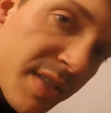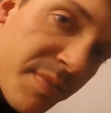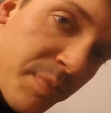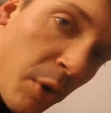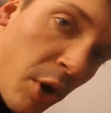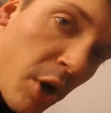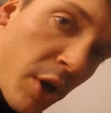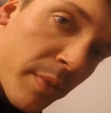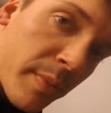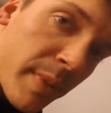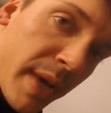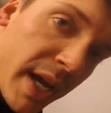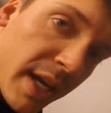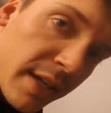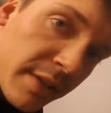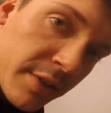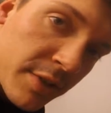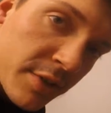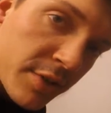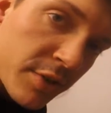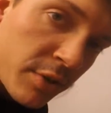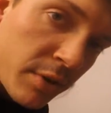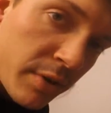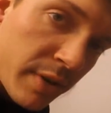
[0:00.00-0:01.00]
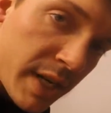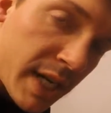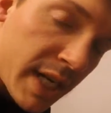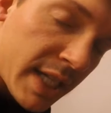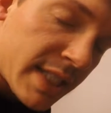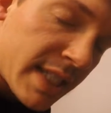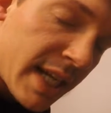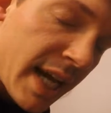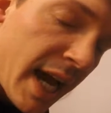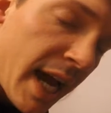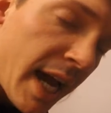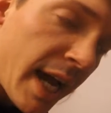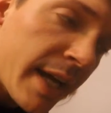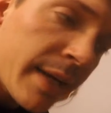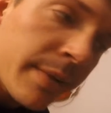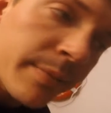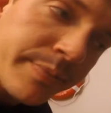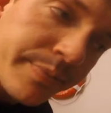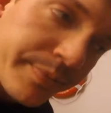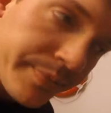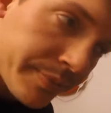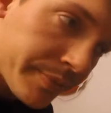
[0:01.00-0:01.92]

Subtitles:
spawn bags or so that I tie.